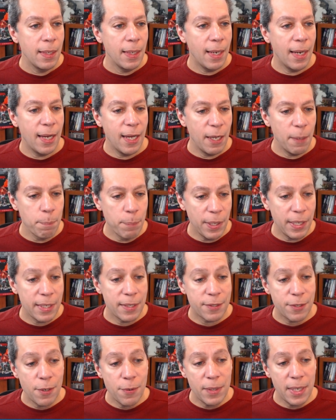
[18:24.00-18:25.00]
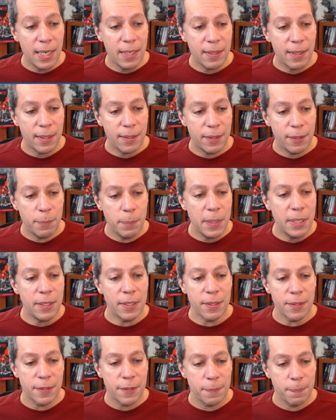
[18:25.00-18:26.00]
But it's okay that they're
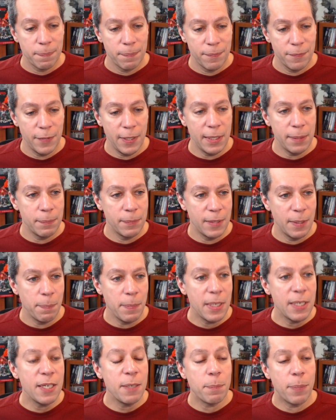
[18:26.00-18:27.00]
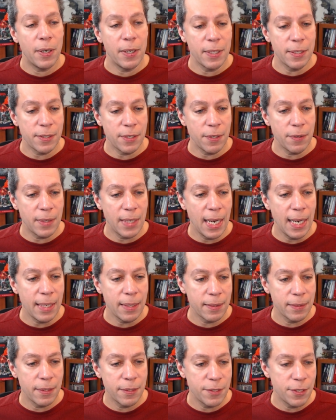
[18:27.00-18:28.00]
minions, right? The minion part is
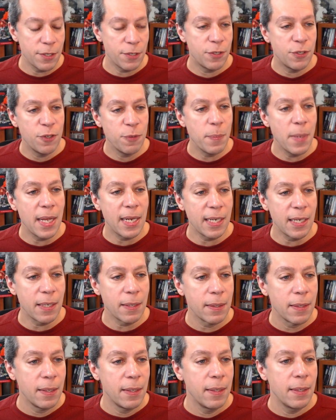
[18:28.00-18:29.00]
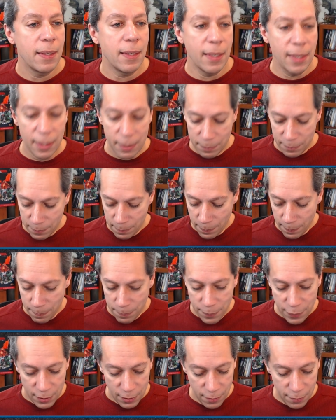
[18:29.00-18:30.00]
okay. They're just too many
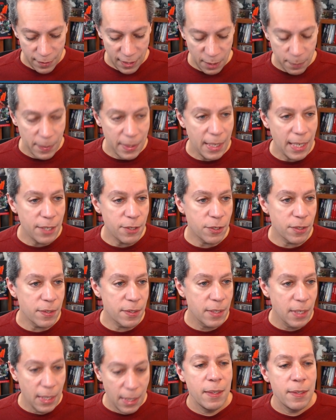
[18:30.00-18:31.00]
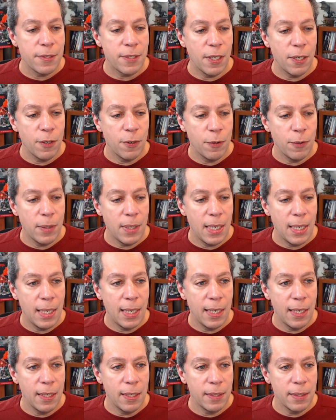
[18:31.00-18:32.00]
per the recommendations. So
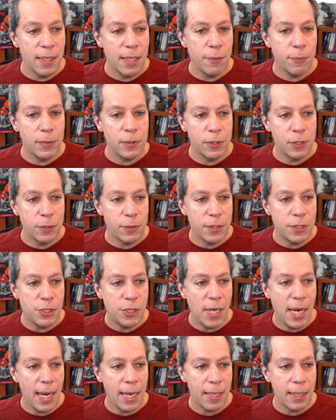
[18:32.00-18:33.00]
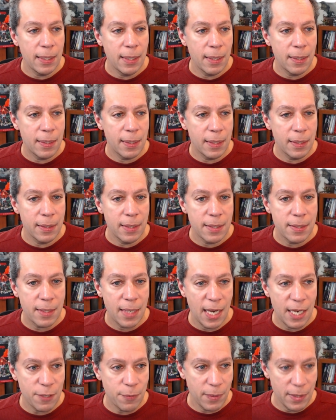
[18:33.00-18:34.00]
it will do a check, and I think in this
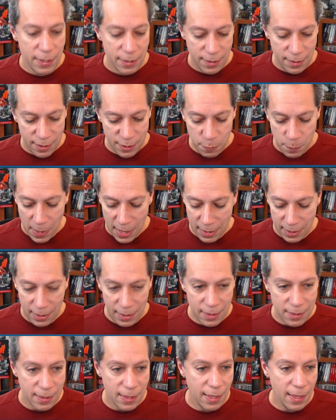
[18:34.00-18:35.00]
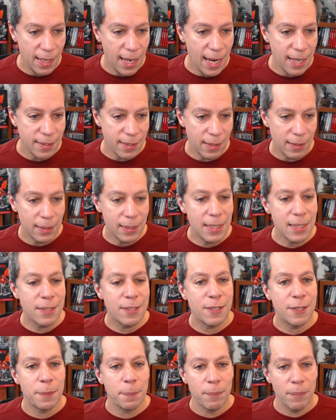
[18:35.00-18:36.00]
case what it's expecting is that it has at
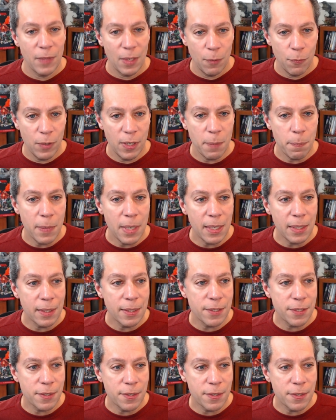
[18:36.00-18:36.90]
least 1 minion.